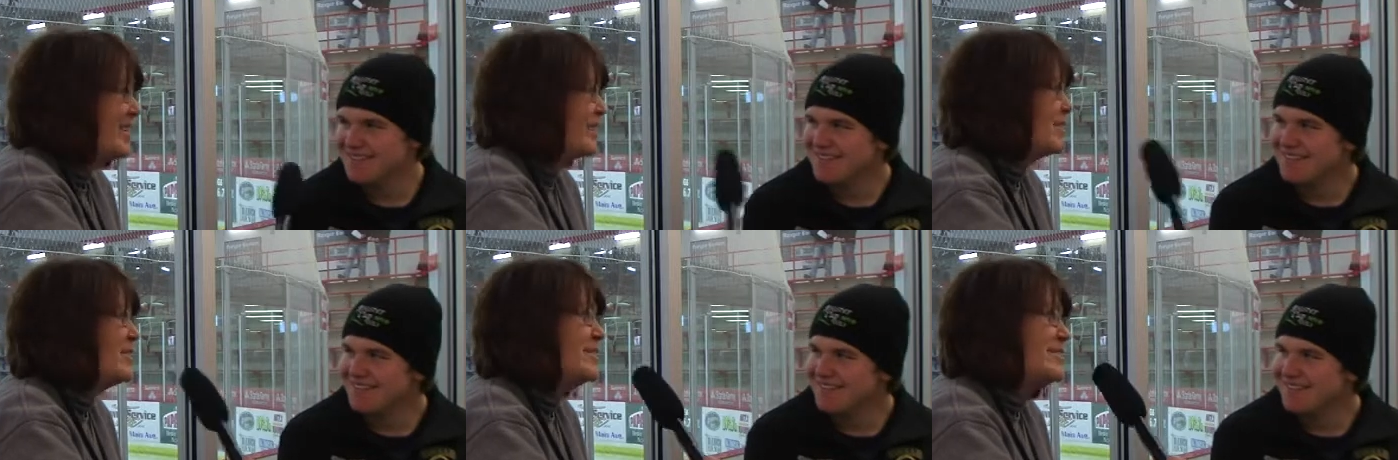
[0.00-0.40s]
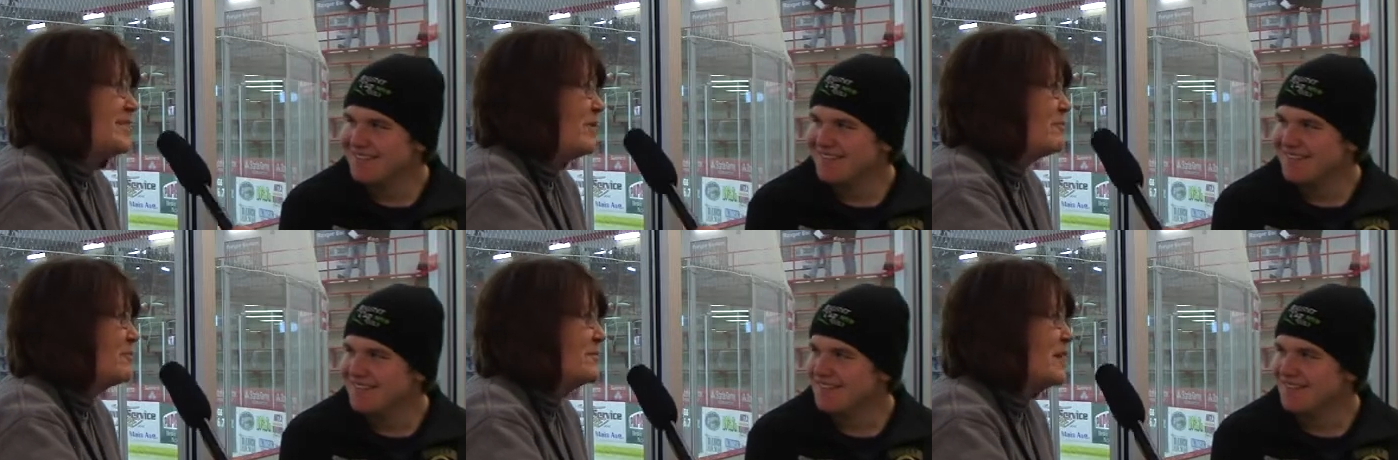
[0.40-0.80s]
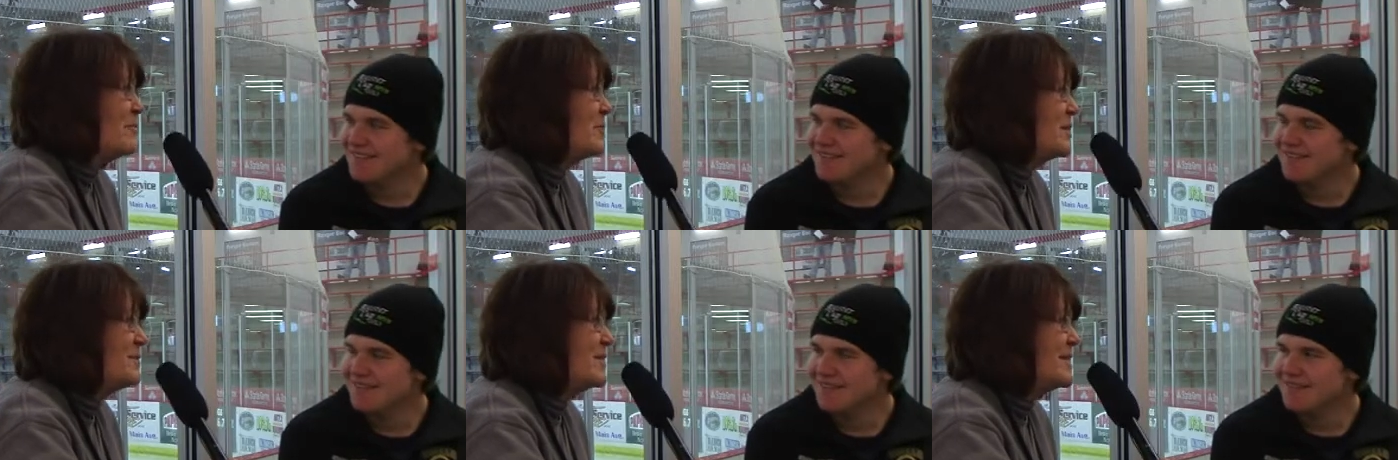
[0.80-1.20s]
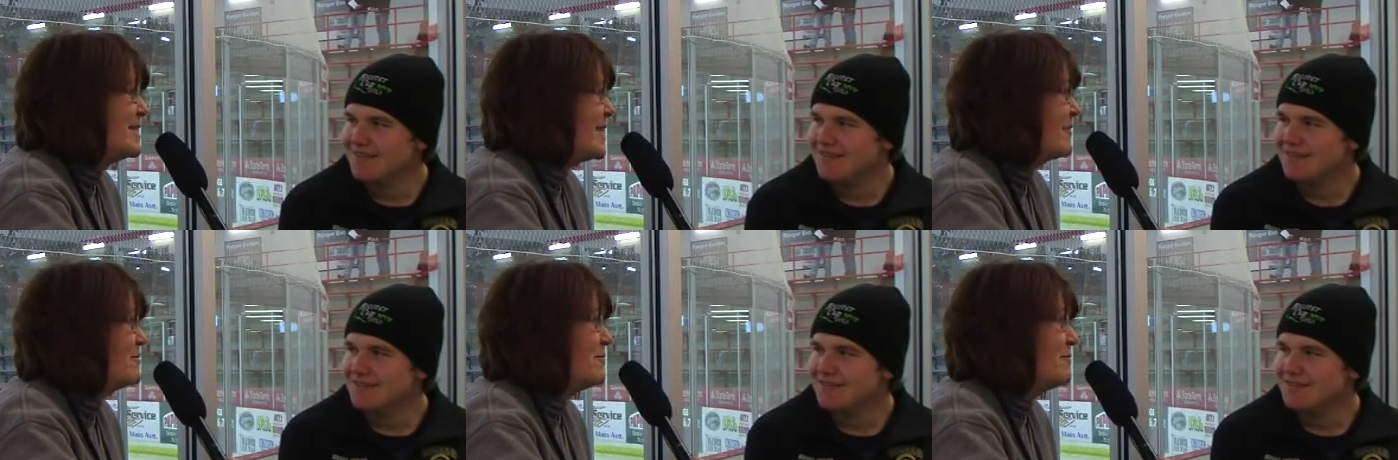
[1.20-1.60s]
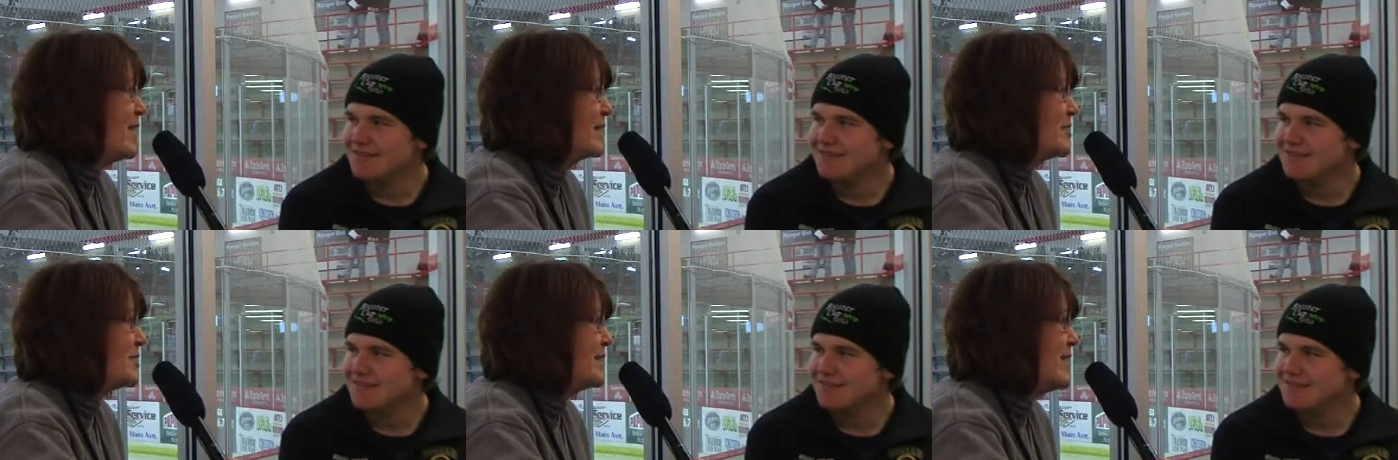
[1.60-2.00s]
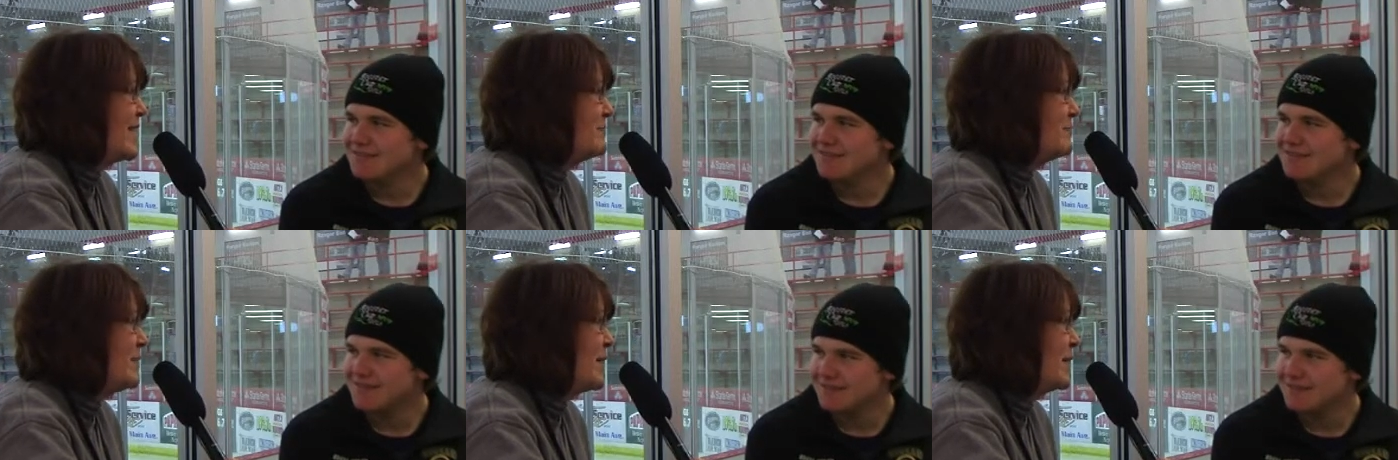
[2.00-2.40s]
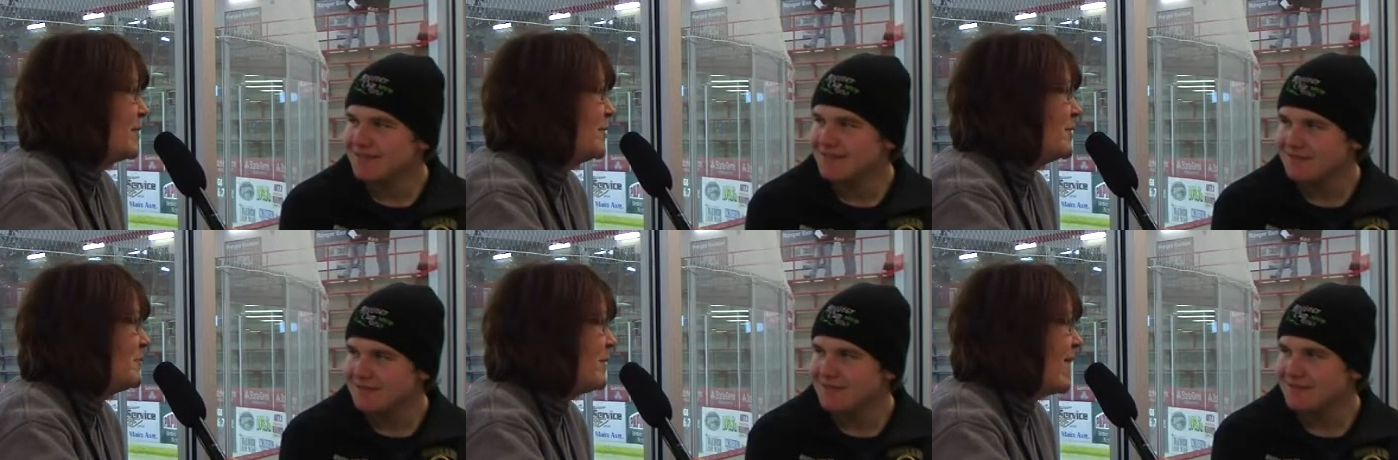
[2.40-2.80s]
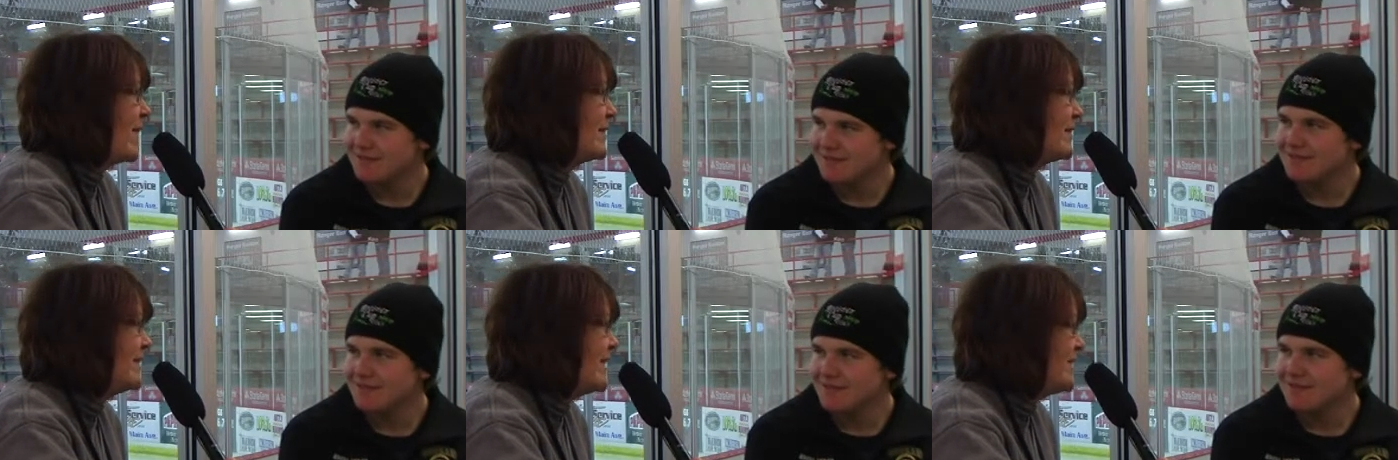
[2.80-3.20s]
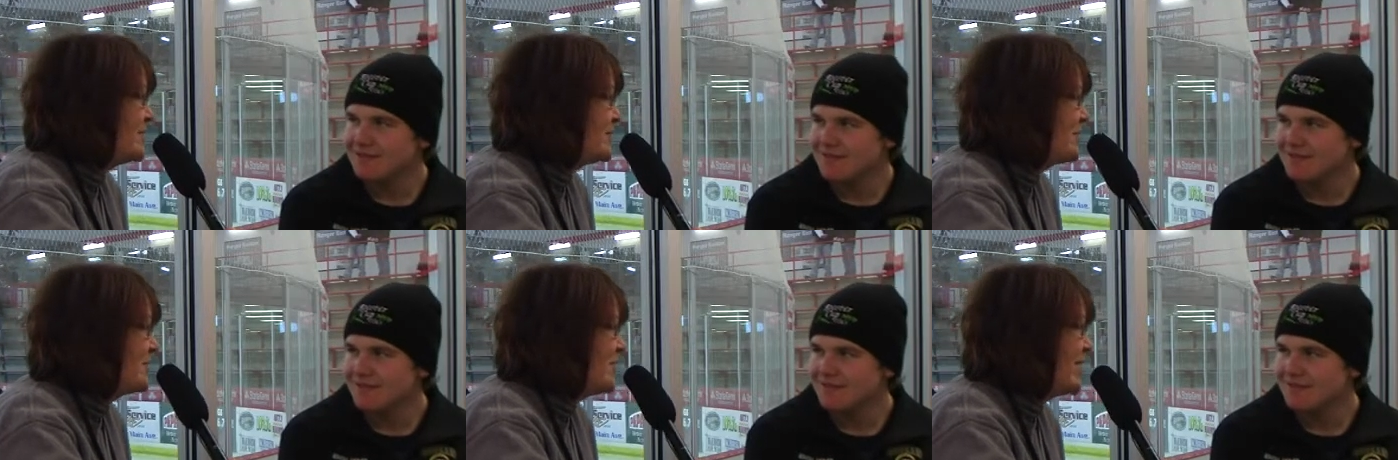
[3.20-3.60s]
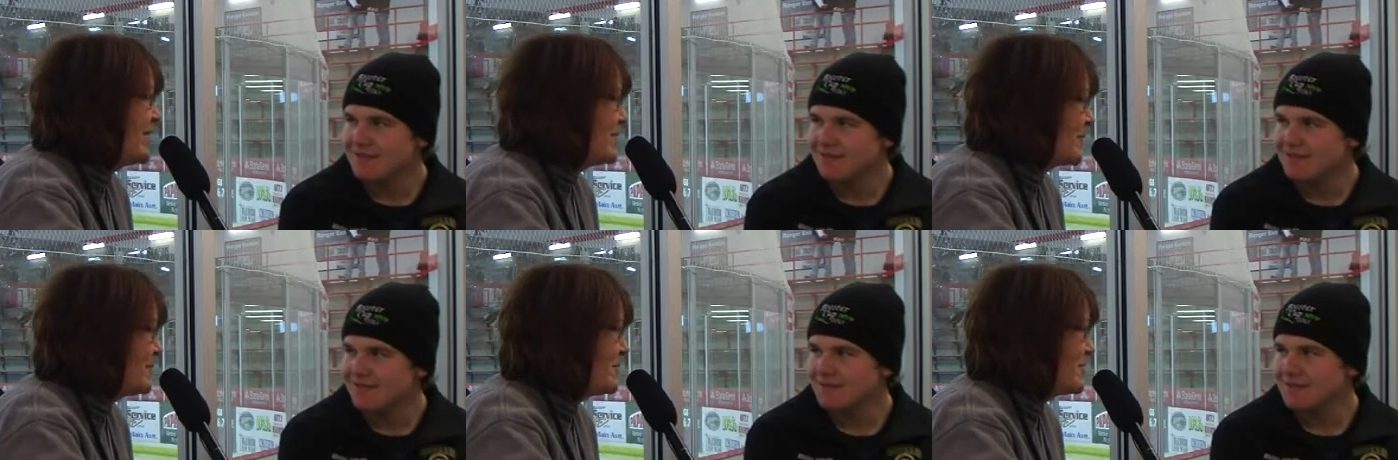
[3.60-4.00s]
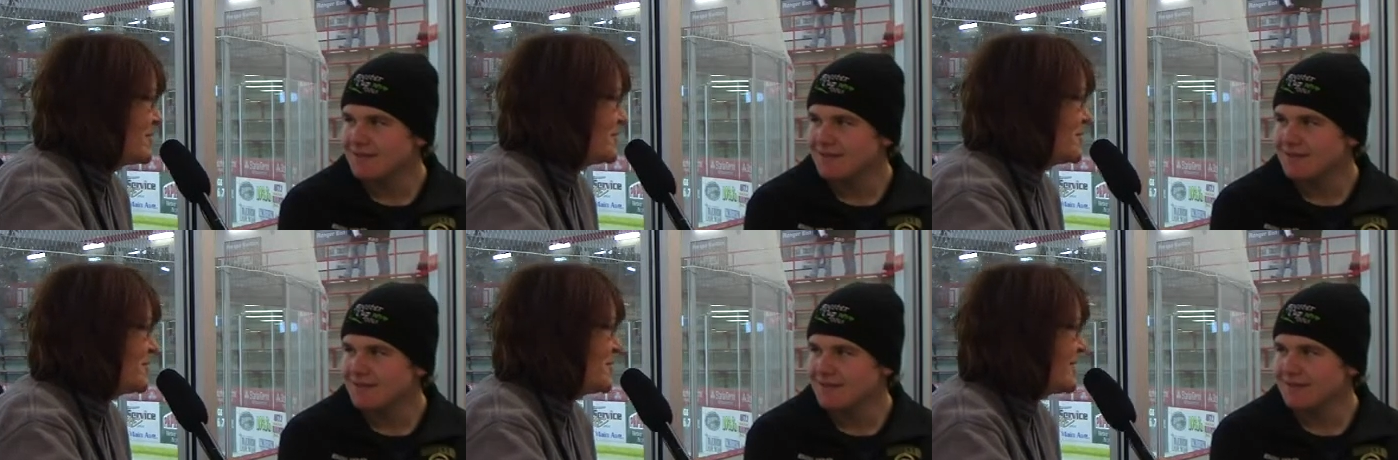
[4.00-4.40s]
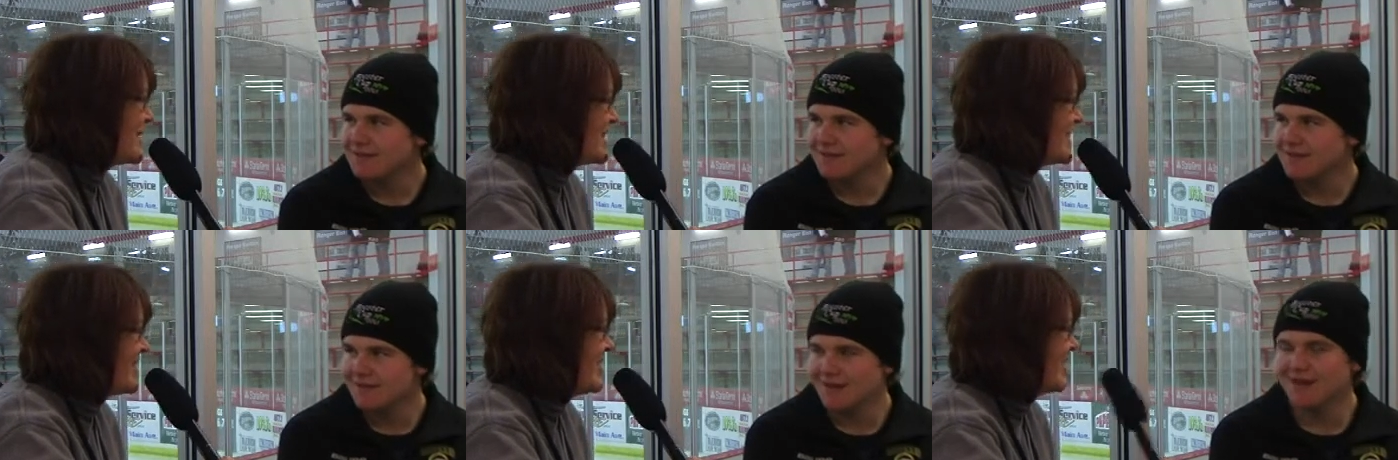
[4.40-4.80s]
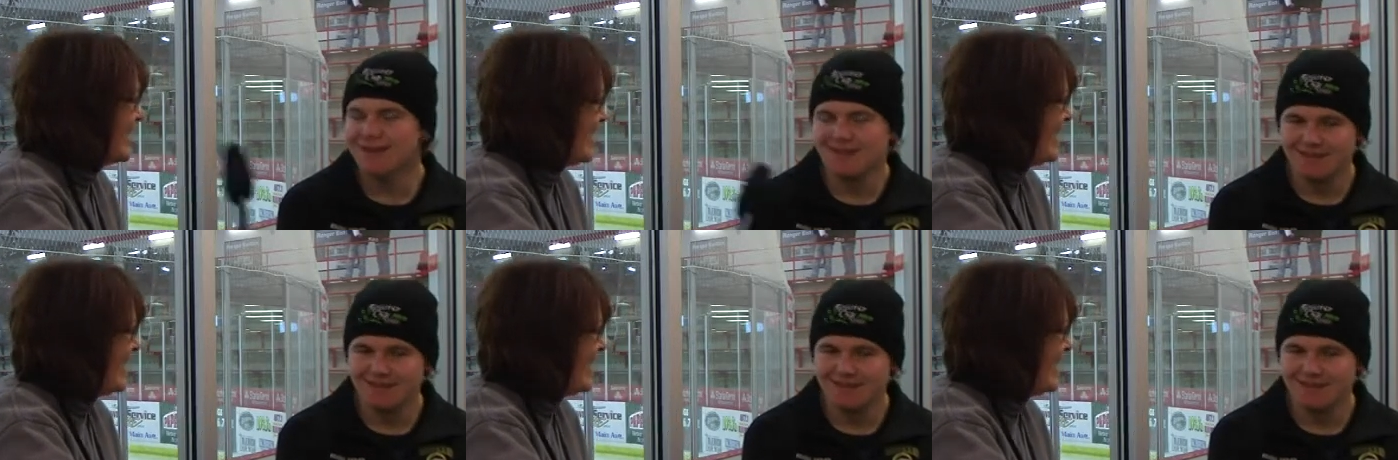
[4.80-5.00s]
Speaker 1: There is something to be said for watching that puck go in the back of the net and knowing you had something to do with it, isn't there?